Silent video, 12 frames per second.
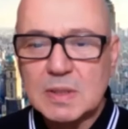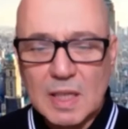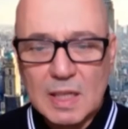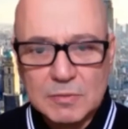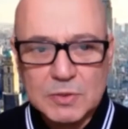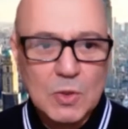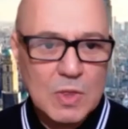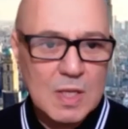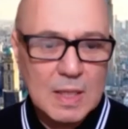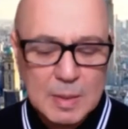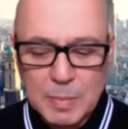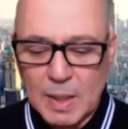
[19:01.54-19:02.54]
have to
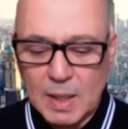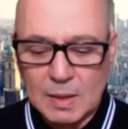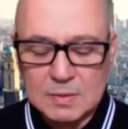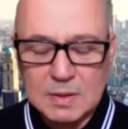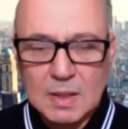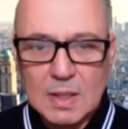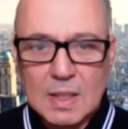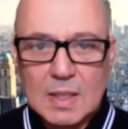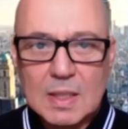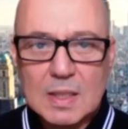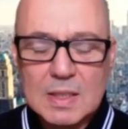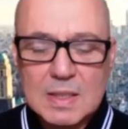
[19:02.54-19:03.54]
think about
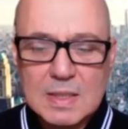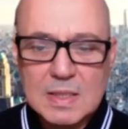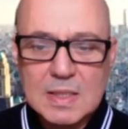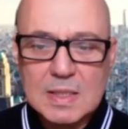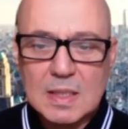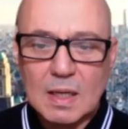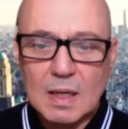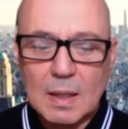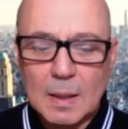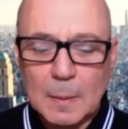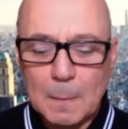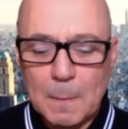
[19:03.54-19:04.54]
is
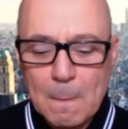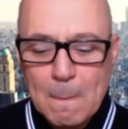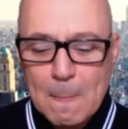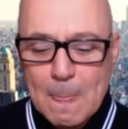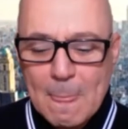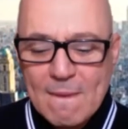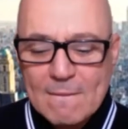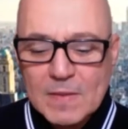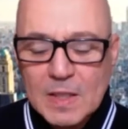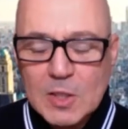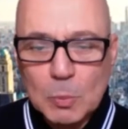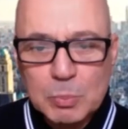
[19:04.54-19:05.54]
um,
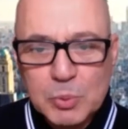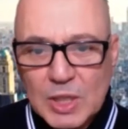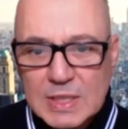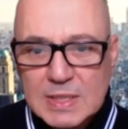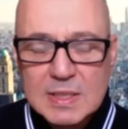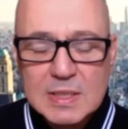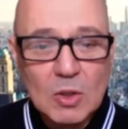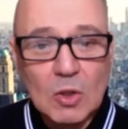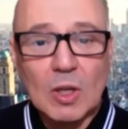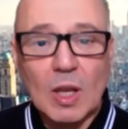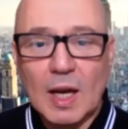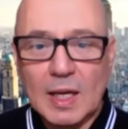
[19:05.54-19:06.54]
your presence
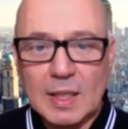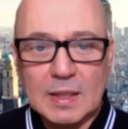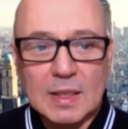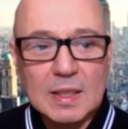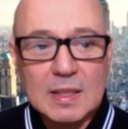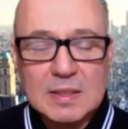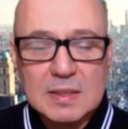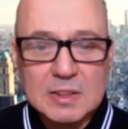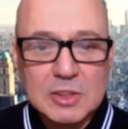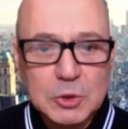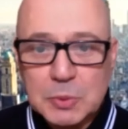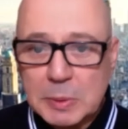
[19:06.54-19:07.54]
online. It is
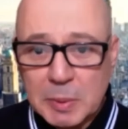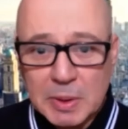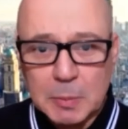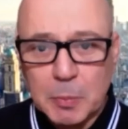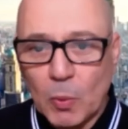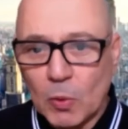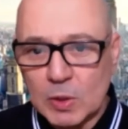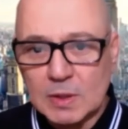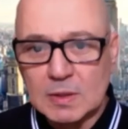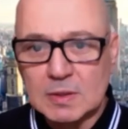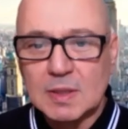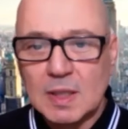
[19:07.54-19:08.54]
extremely
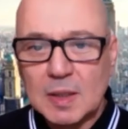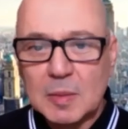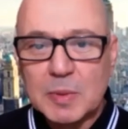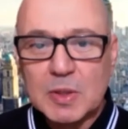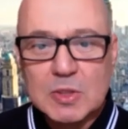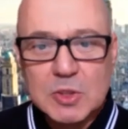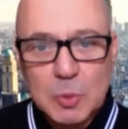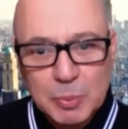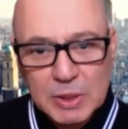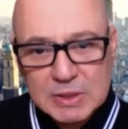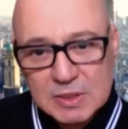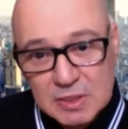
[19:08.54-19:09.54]
important because your
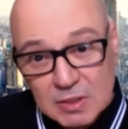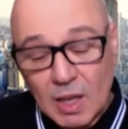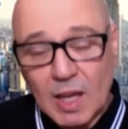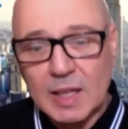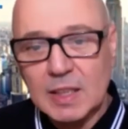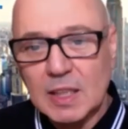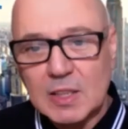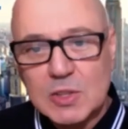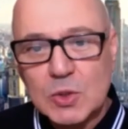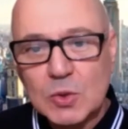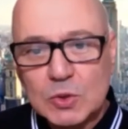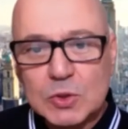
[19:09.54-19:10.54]
presence online
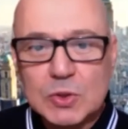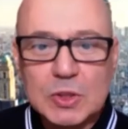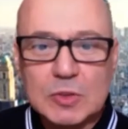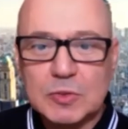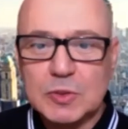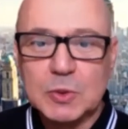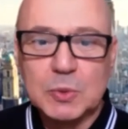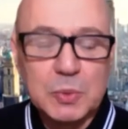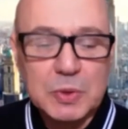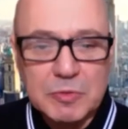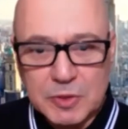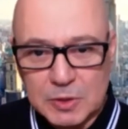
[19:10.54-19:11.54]
is going to give you
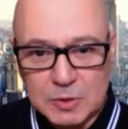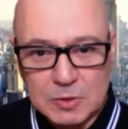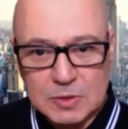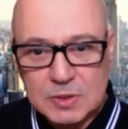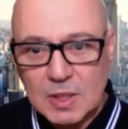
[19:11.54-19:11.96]
reviews.